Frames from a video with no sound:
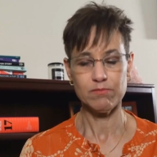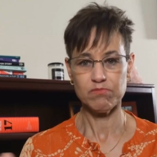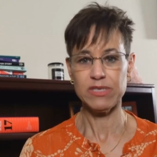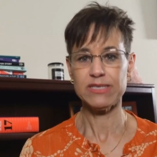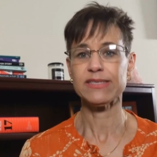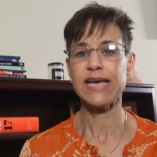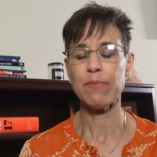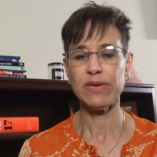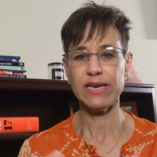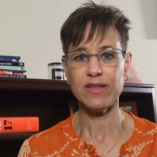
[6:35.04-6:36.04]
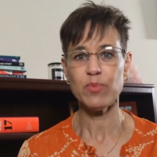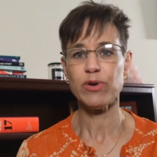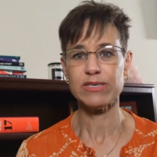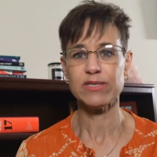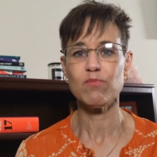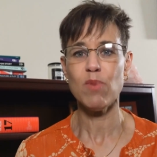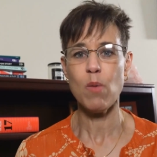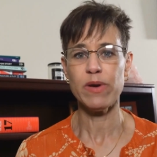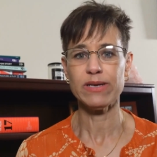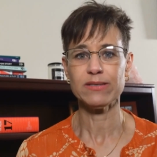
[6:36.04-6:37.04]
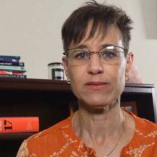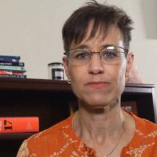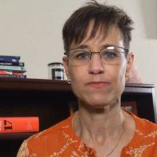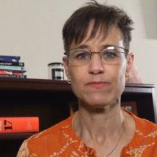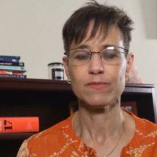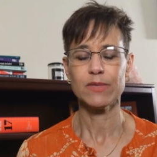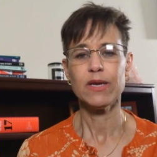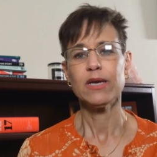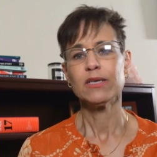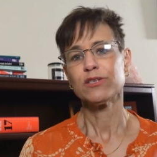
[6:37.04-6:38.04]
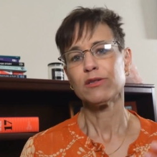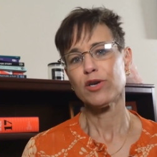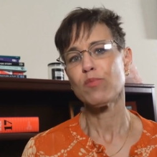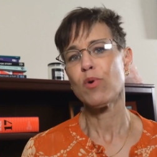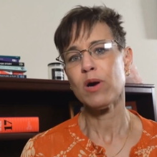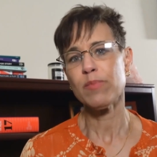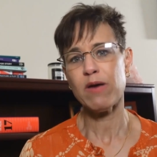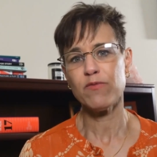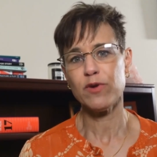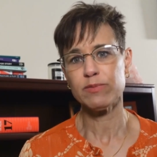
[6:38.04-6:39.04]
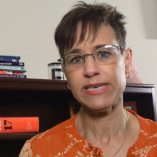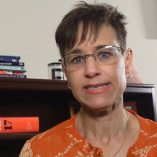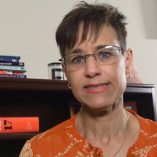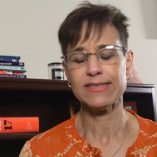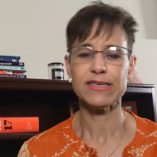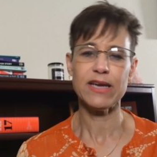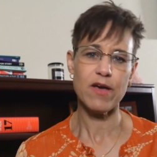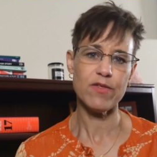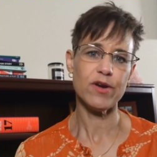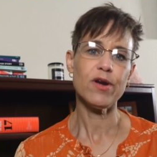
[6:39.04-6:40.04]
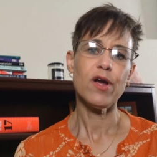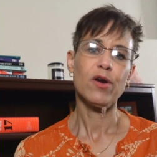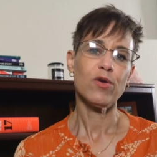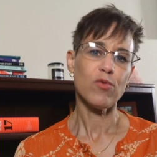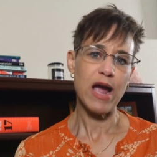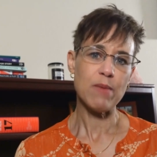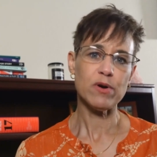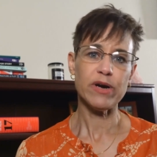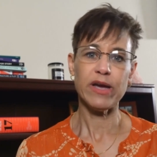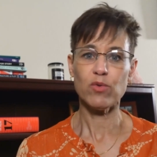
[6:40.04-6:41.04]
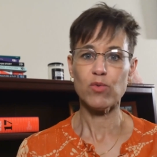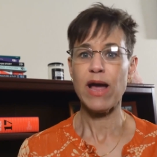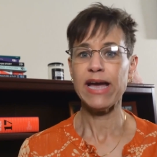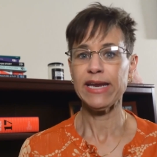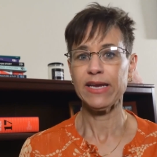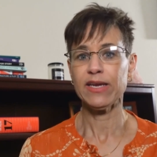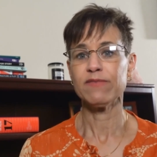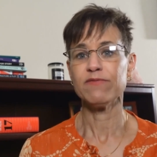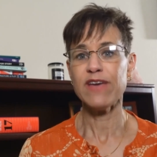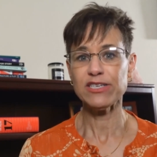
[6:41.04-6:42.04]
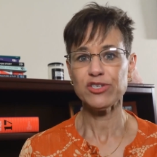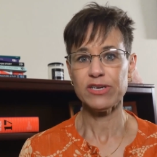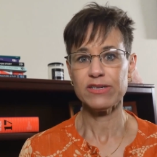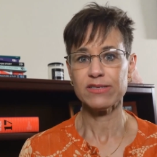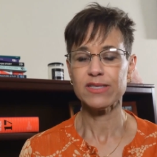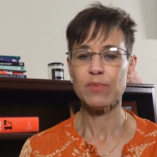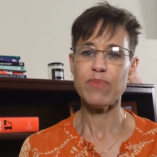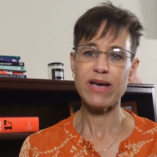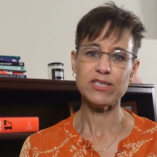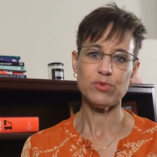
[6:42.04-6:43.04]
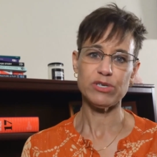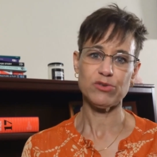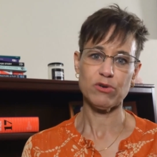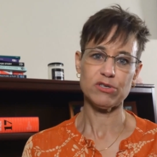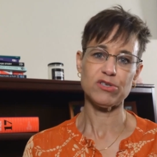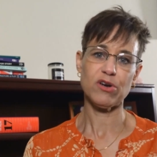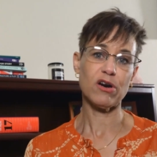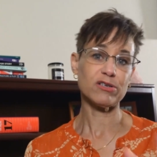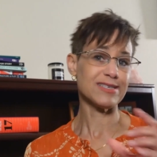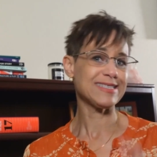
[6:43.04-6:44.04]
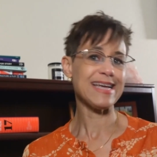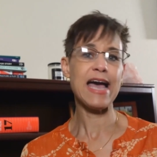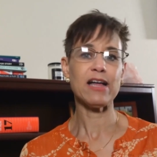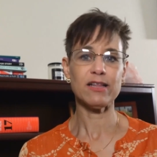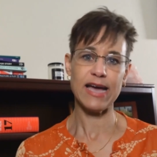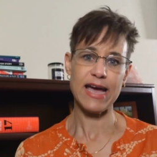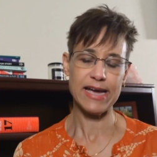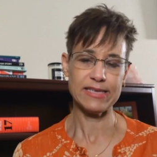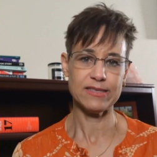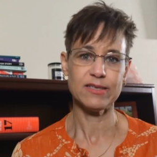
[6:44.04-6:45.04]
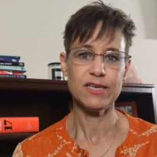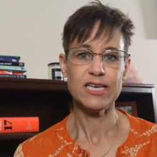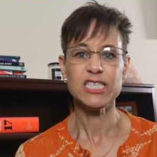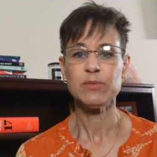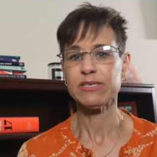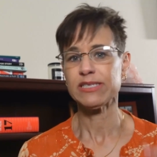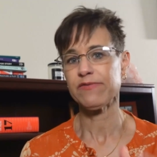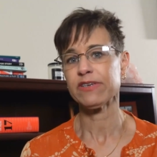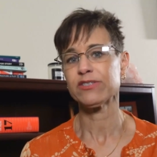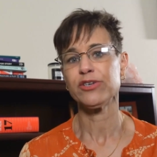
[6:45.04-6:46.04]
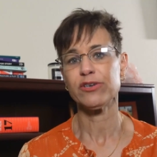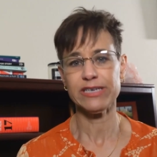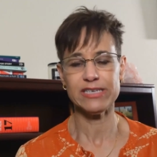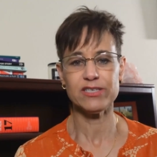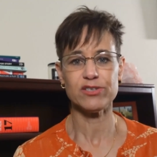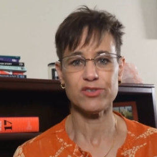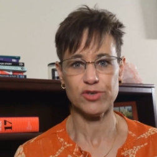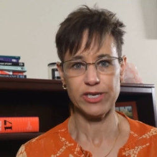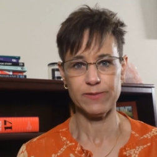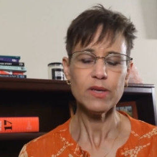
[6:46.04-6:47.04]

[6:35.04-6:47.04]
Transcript: This is happening in the present moment. To learn more about verb tenses and other grammar and writing conventions, the best resources are style guides specific to your industry.